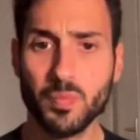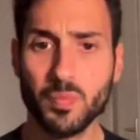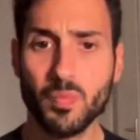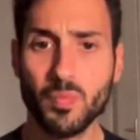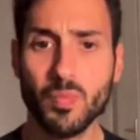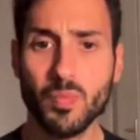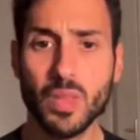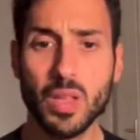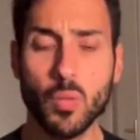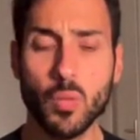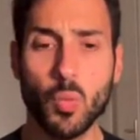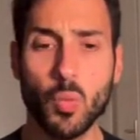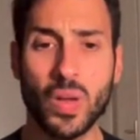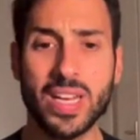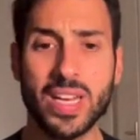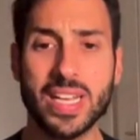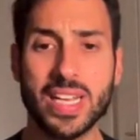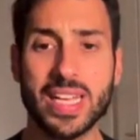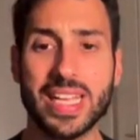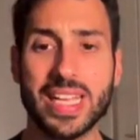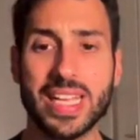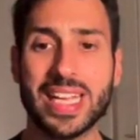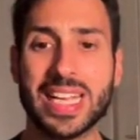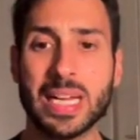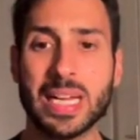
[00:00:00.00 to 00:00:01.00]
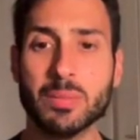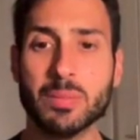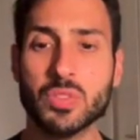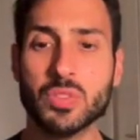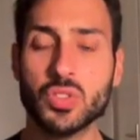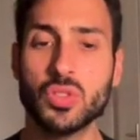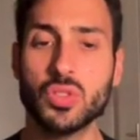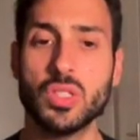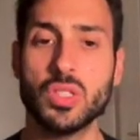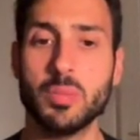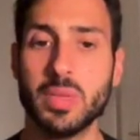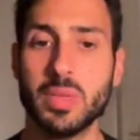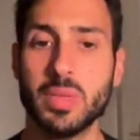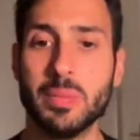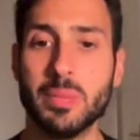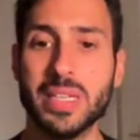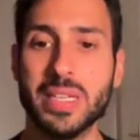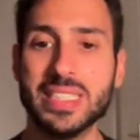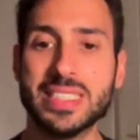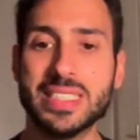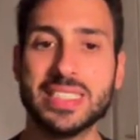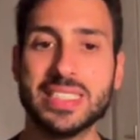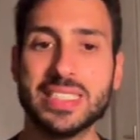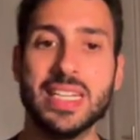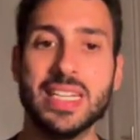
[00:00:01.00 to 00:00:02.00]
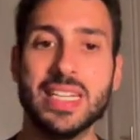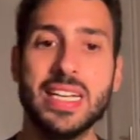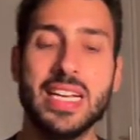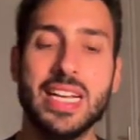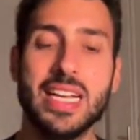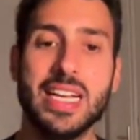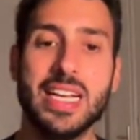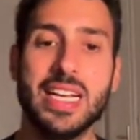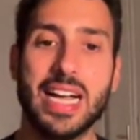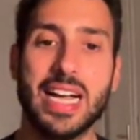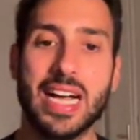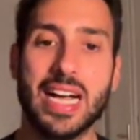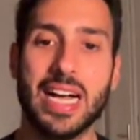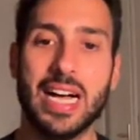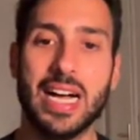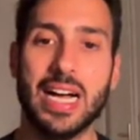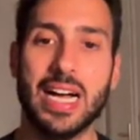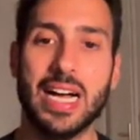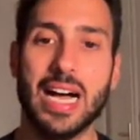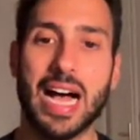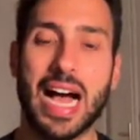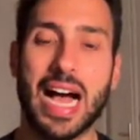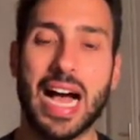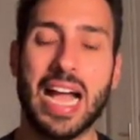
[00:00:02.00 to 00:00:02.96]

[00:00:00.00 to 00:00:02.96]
when it comes to the Meebits, I've